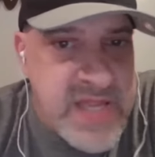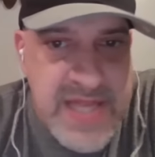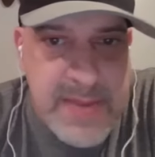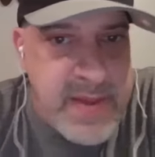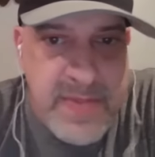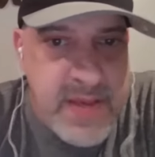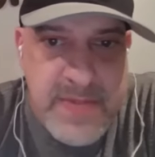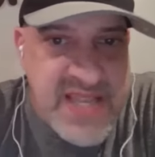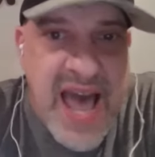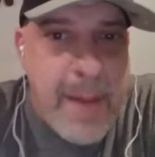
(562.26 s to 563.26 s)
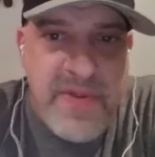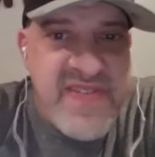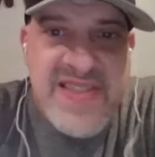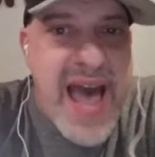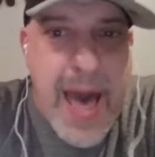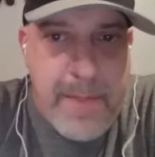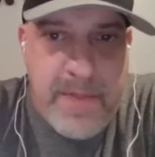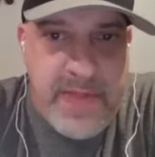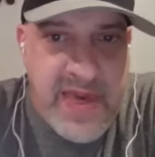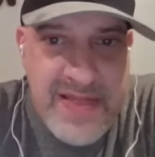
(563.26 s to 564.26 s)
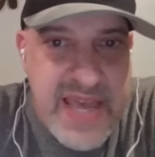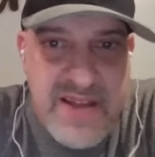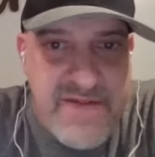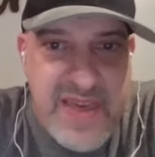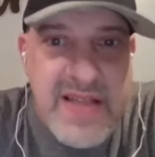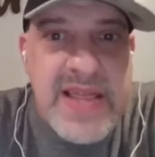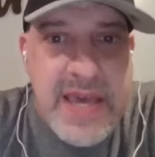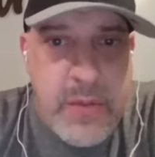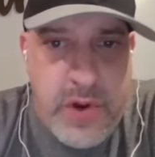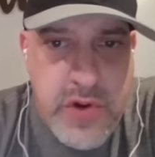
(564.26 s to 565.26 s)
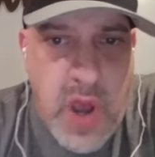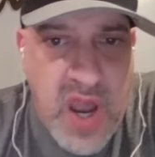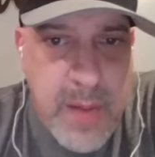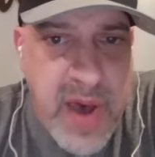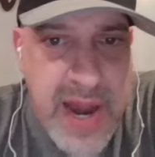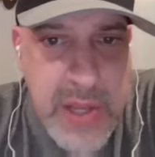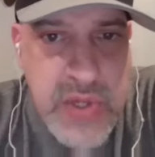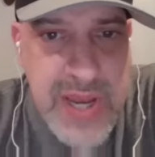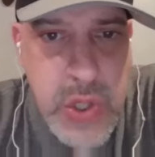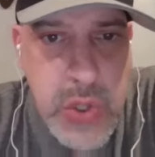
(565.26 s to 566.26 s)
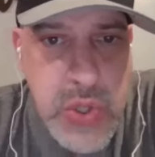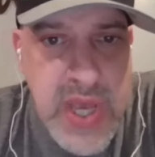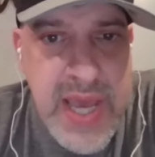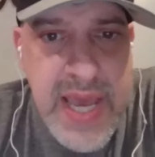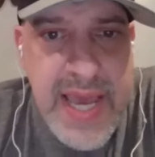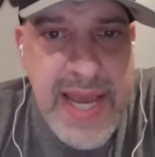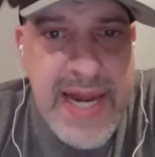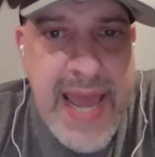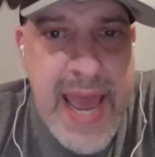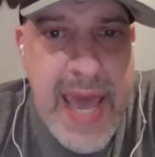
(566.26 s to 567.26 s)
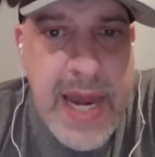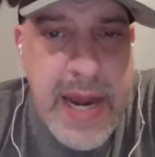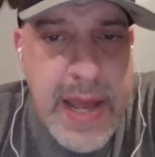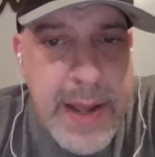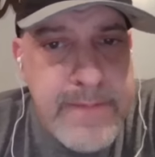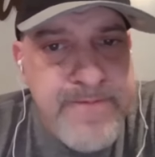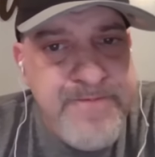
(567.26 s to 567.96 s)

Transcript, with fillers: the, the, the top of the top, the elite of the elite. When you're talking about Hell's Angels in Canada,